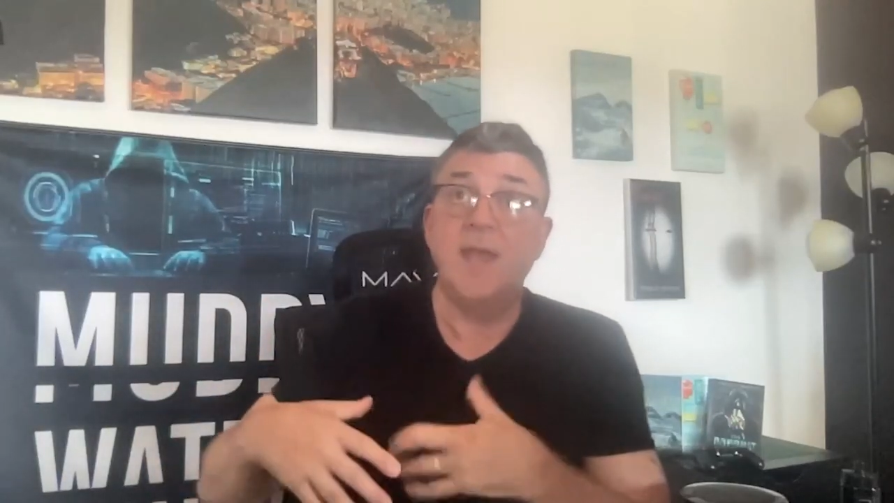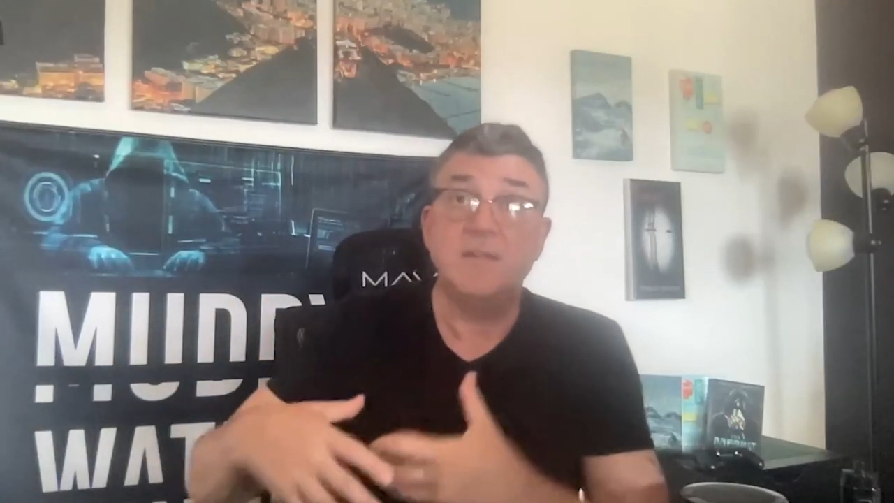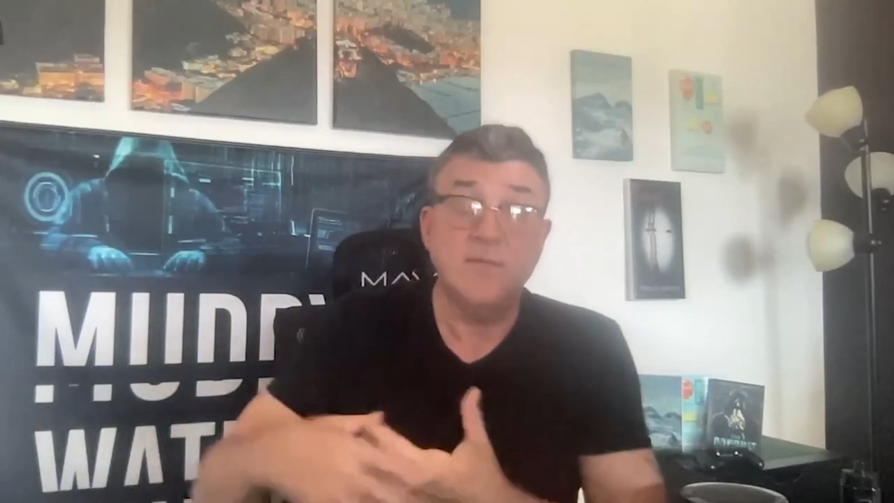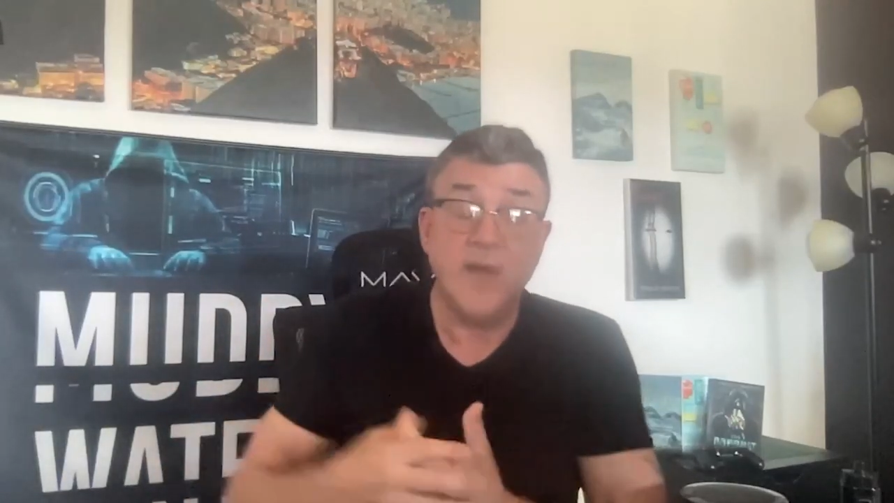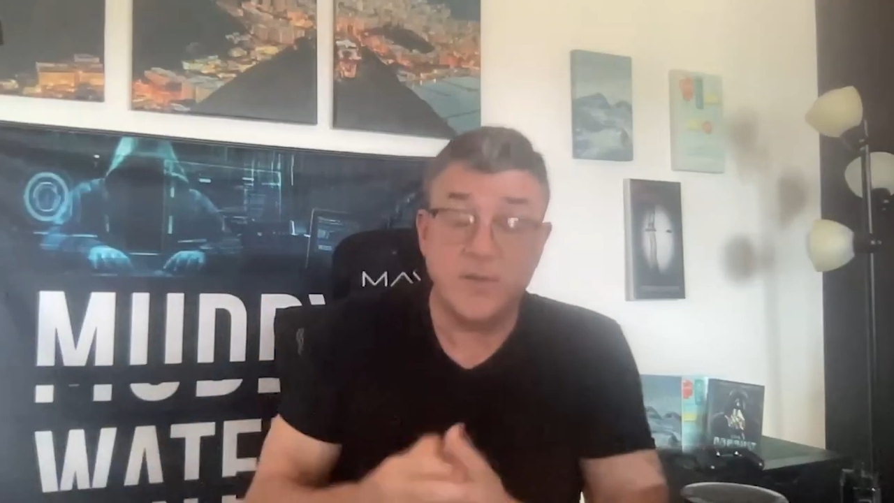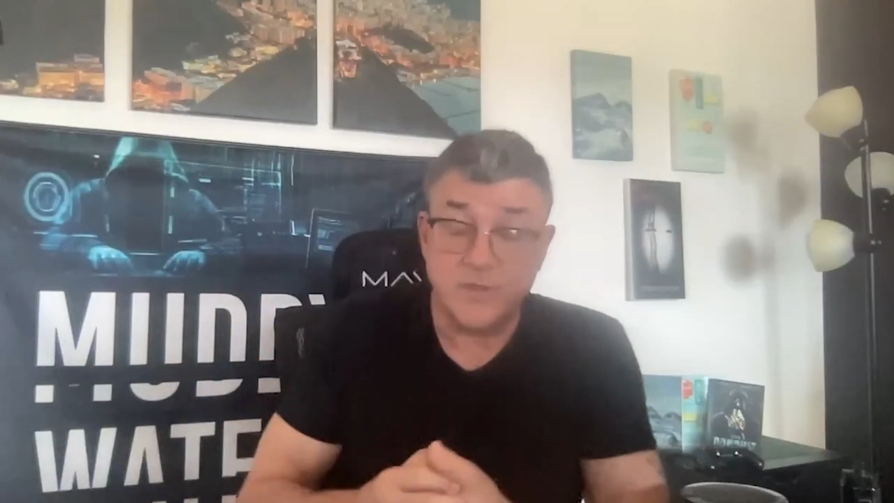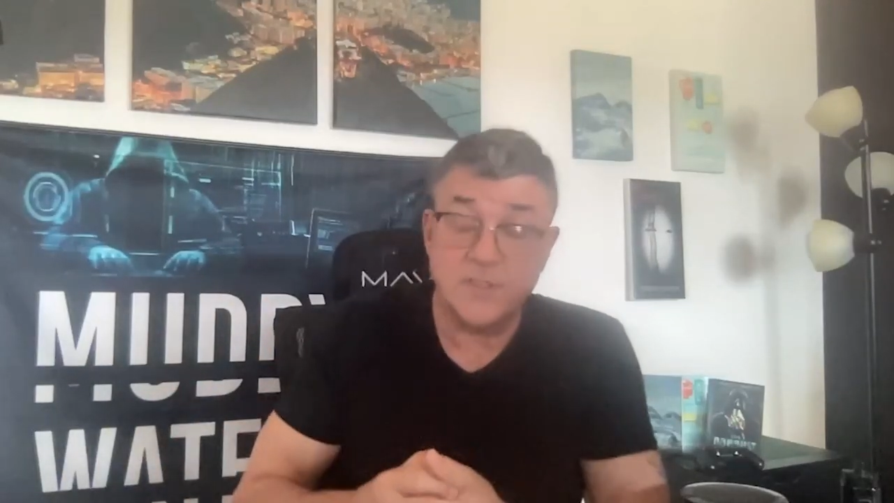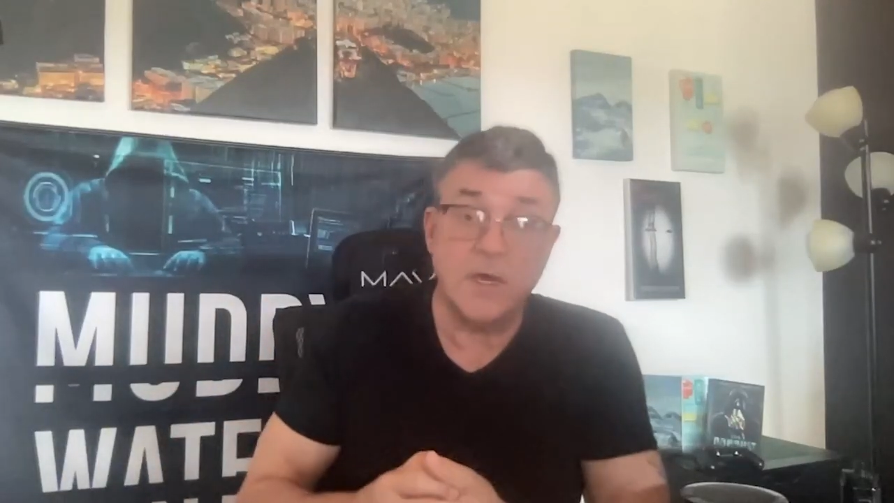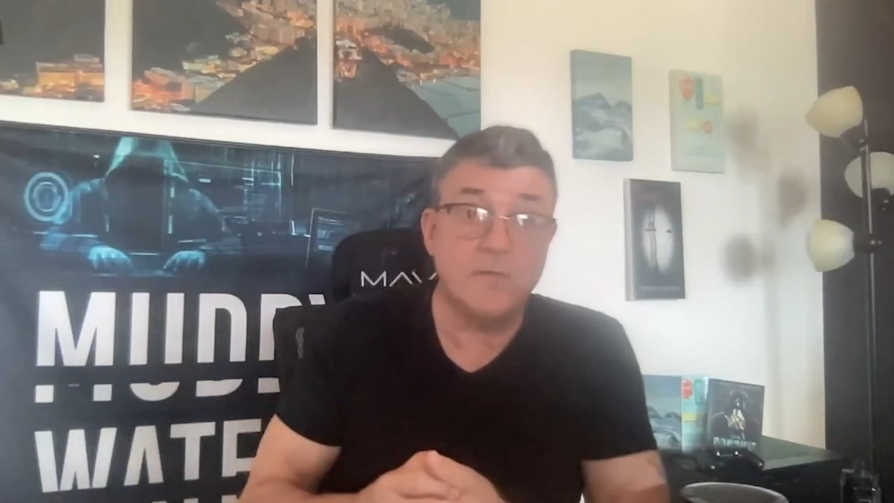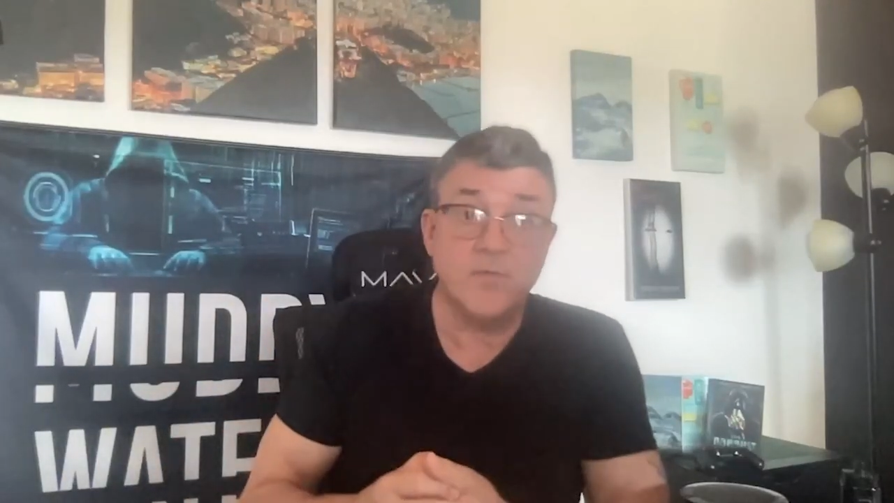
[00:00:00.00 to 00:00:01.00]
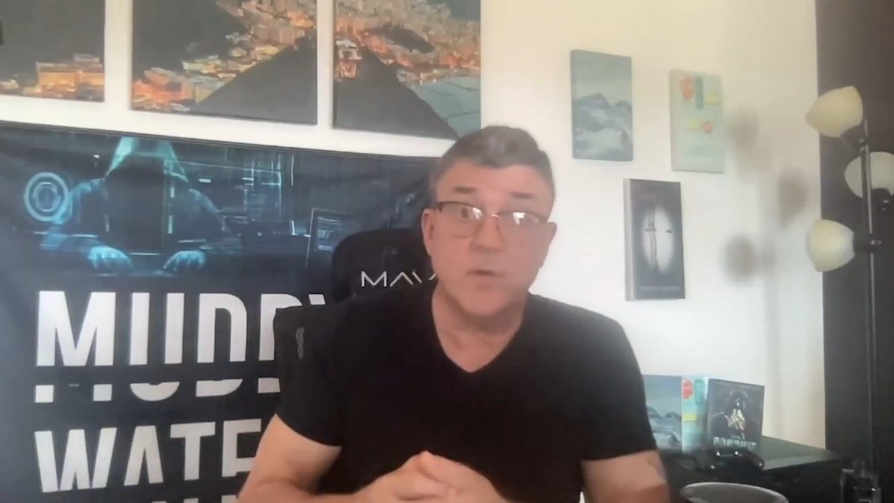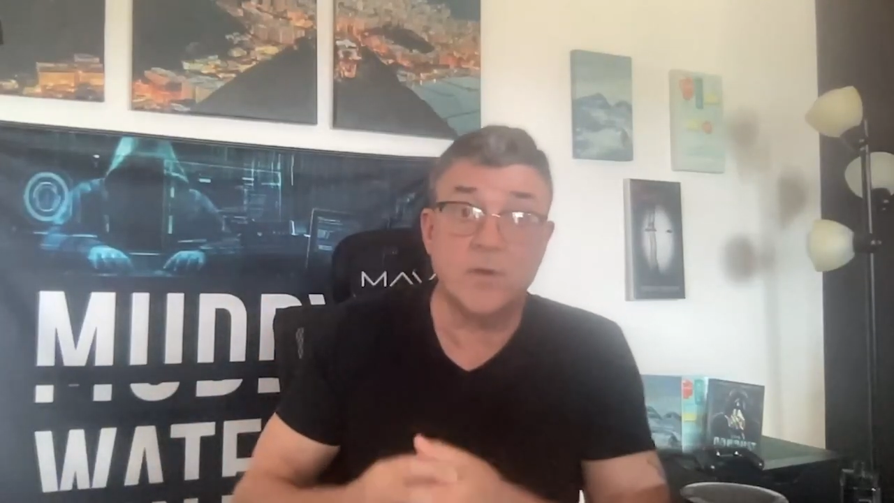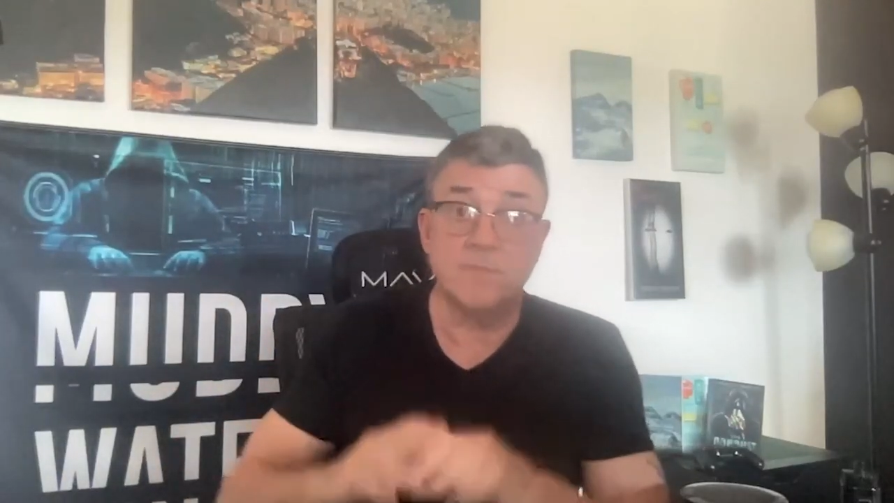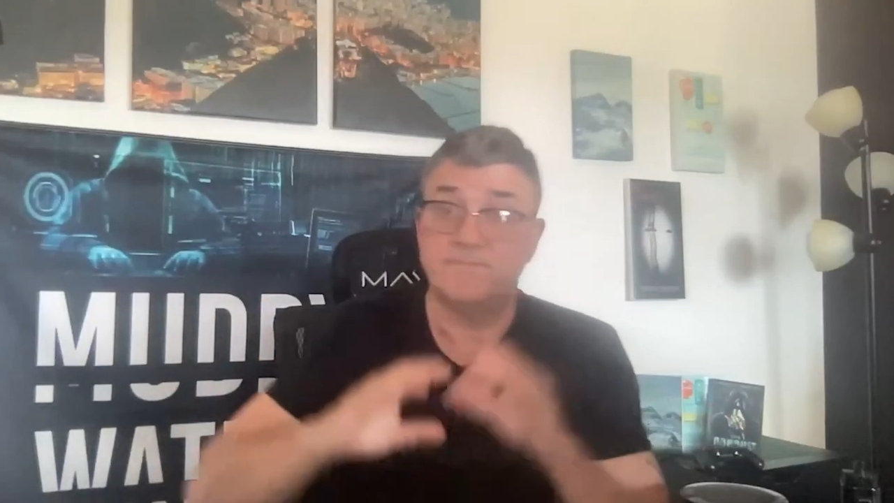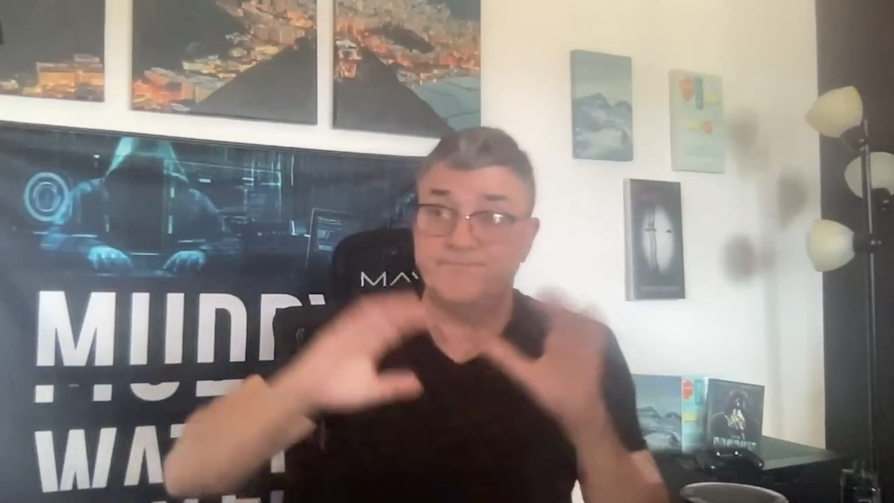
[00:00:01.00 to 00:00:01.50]
antivirus
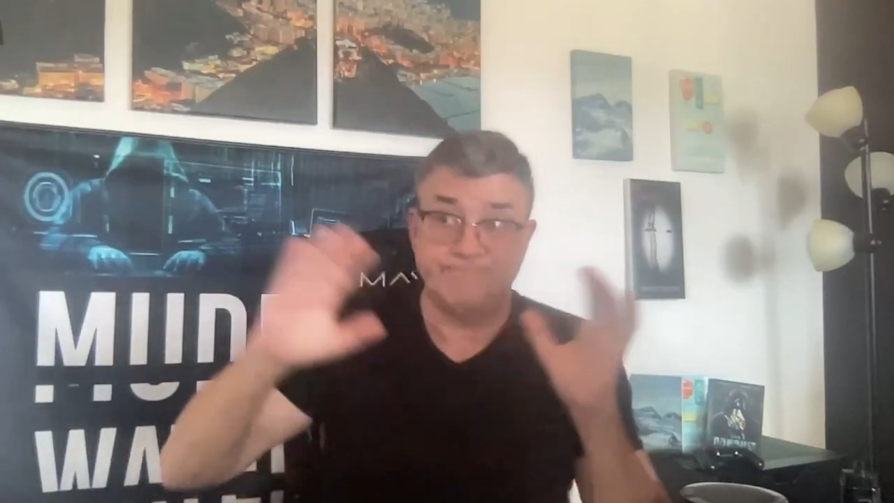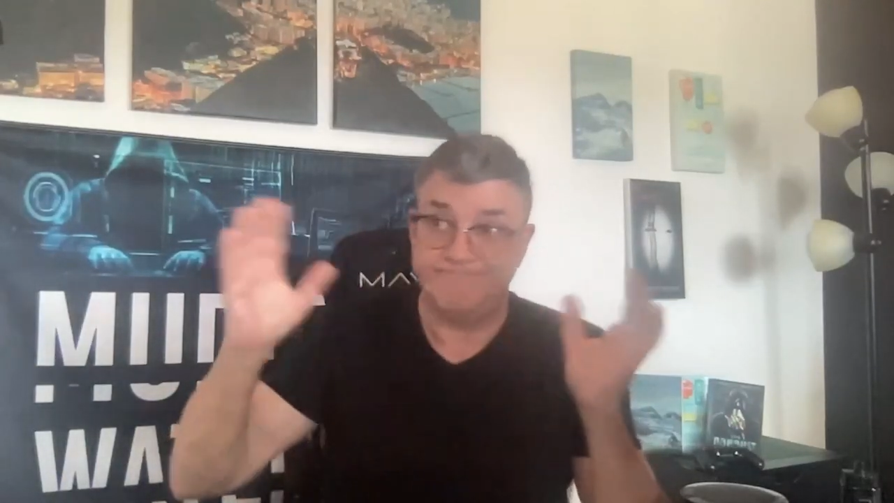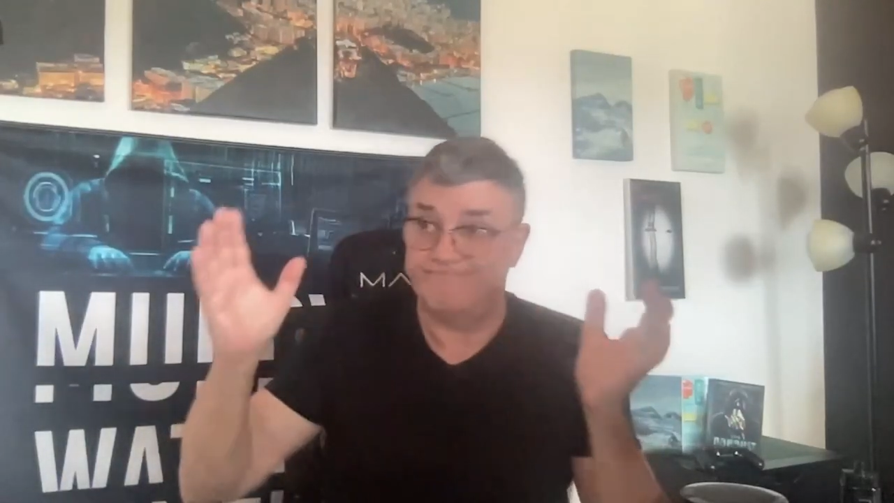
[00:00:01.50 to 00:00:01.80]
software,